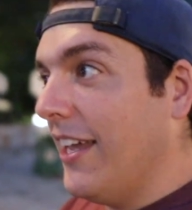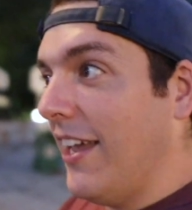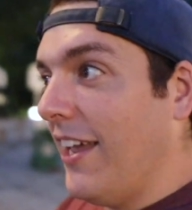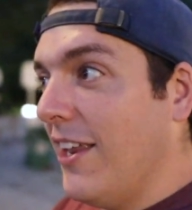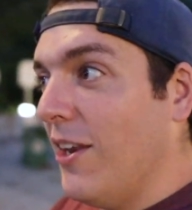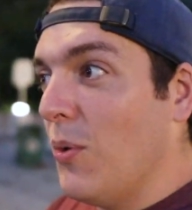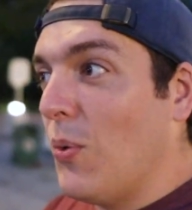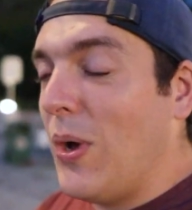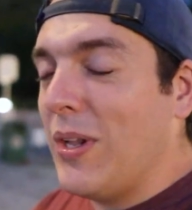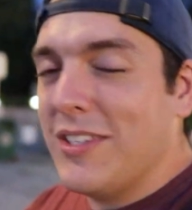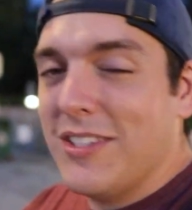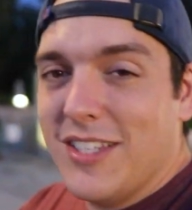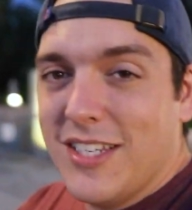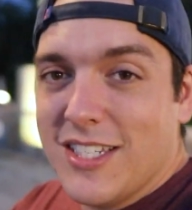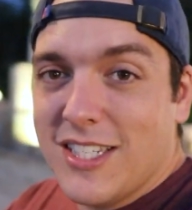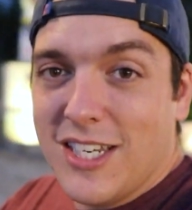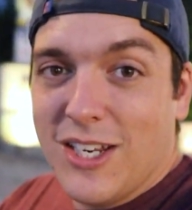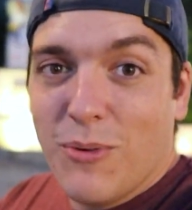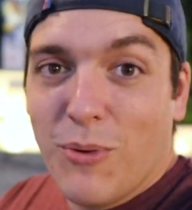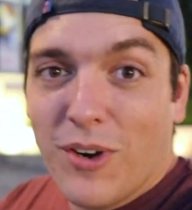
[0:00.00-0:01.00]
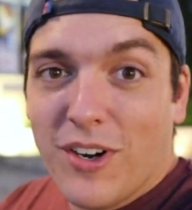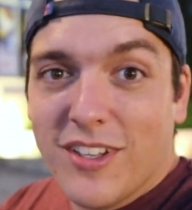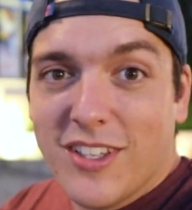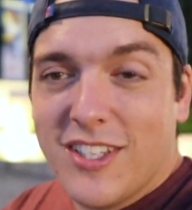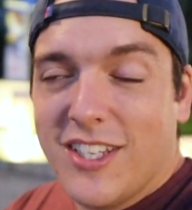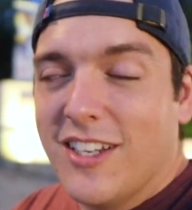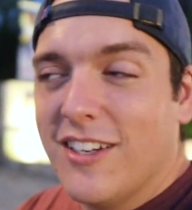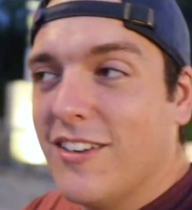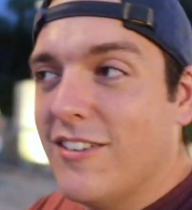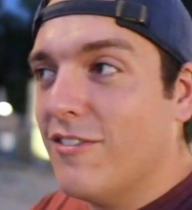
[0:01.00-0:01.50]
in Walt Disney World
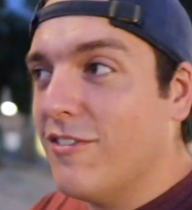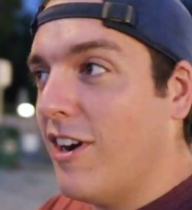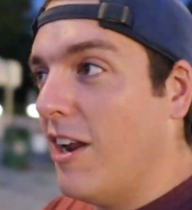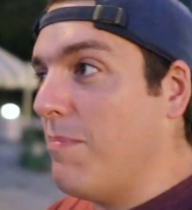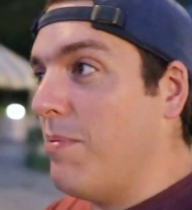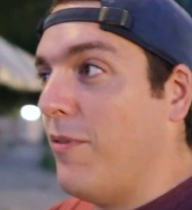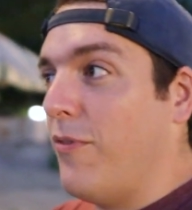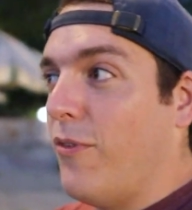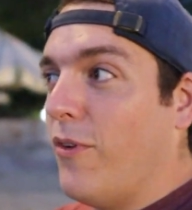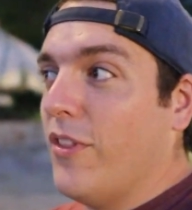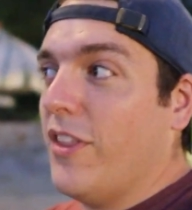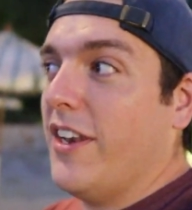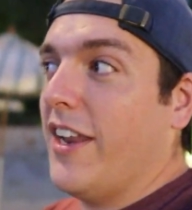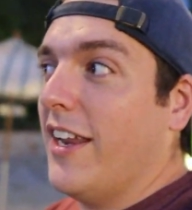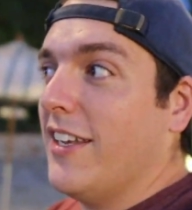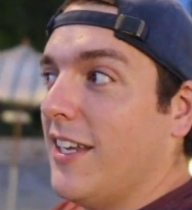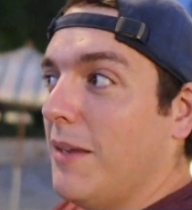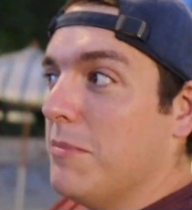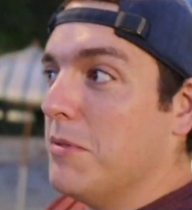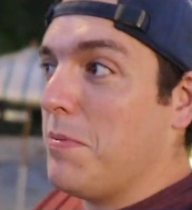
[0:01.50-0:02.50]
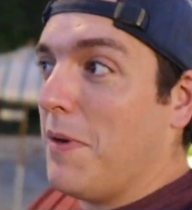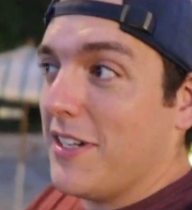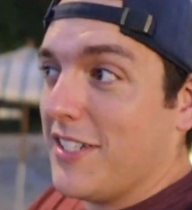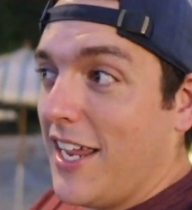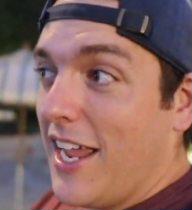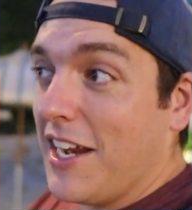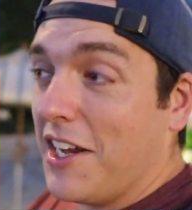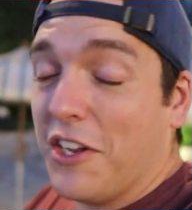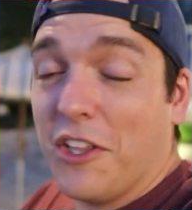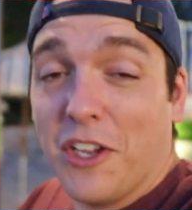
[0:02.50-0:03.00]
right before the nighttime
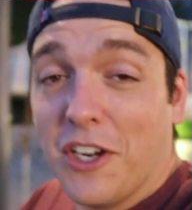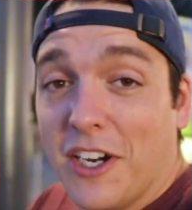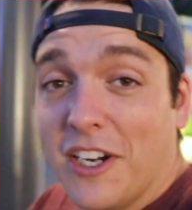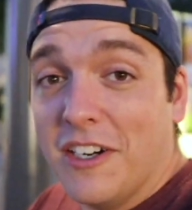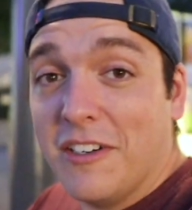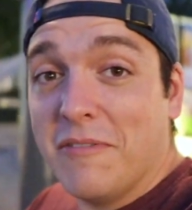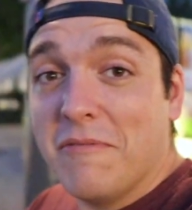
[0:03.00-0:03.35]
spectacular.